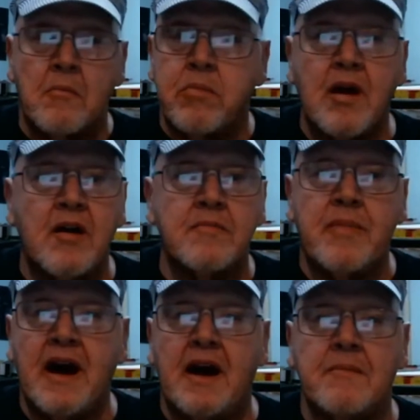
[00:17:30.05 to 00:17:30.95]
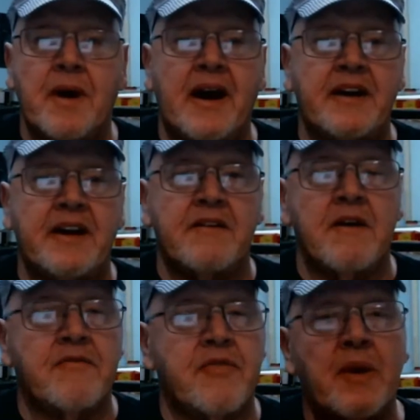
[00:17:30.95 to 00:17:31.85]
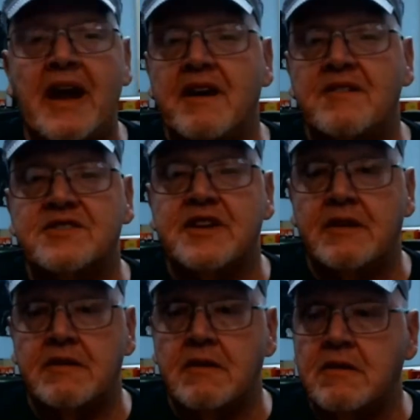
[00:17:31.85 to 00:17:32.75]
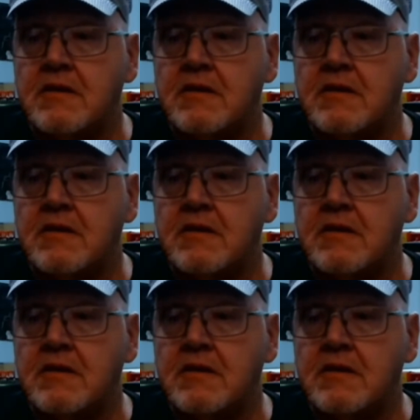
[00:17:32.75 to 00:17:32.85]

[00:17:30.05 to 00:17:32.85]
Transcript: blowed my mind. And from what I understand,